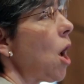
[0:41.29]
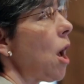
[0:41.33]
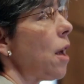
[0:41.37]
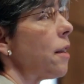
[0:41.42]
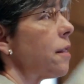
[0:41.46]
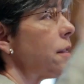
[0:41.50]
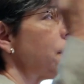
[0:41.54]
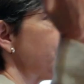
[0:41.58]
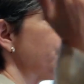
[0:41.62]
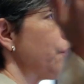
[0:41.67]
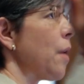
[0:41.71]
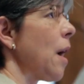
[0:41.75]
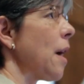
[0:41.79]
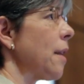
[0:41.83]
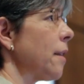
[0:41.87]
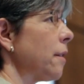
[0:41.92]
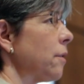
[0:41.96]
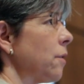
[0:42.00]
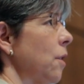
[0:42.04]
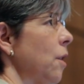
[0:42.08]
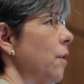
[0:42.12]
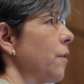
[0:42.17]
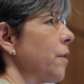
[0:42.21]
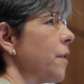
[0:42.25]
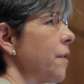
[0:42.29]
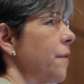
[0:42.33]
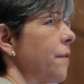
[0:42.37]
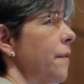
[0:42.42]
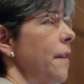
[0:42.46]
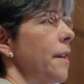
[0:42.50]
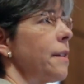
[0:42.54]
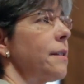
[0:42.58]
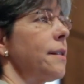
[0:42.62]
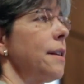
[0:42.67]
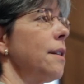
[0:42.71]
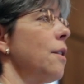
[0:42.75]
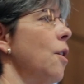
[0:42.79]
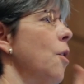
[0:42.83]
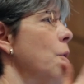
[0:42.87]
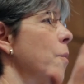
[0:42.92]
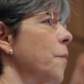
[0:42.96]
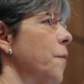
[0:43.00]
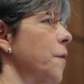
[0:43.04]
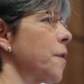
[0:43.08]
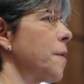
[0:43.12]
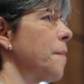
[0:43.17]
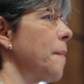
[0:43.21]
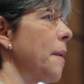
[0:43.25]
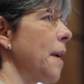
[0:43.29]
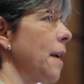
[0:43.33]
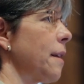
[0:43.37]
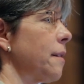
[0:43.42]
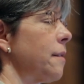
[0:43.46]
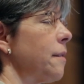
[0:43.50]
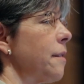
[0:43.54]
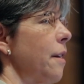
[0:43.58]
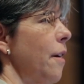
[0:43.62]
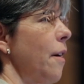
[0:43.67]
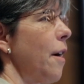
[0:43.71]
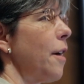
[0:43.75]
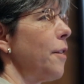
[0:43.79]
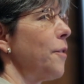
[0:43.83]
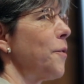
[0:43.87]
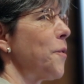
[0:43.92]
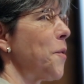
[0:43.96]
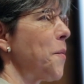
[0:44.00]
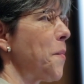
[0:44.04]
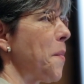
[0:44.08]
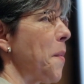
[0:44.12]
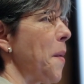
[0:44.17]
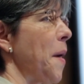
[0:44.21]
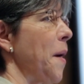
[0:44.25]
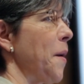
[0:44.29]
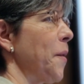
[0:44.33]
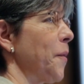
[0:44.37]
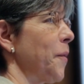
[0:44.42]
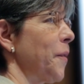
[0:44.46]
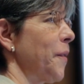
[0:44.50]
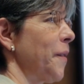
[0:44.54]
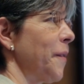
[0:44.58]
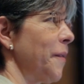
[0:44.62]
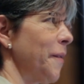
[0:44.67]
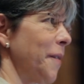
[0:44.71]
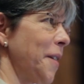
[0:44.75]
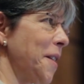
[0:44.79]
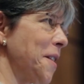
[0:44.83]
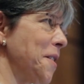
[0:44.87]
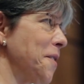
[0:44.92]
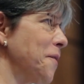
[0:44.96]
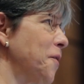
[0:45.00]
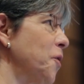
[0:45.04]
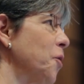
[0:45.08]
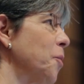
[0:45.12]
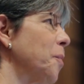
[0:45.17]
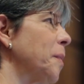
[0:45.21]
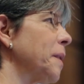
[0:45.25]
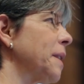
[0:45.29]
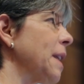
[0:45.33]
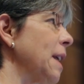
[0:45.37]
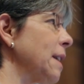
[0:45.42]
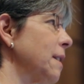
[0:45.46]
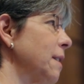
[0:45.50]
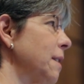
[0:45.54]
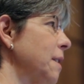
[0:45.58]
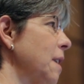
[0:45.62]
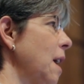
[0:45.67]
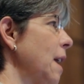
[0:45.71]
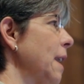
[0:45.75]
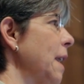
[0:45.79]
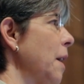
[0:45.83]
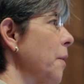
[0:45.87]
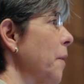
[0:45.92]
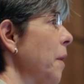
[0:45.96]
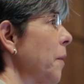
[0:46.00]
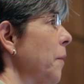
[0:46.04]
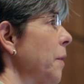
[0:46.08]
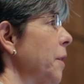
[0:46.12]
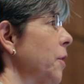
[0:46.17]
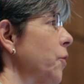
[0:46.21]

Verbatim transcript: Toss the product over the fence and hope for the best. Now, I don't know about any of you, but that's not how I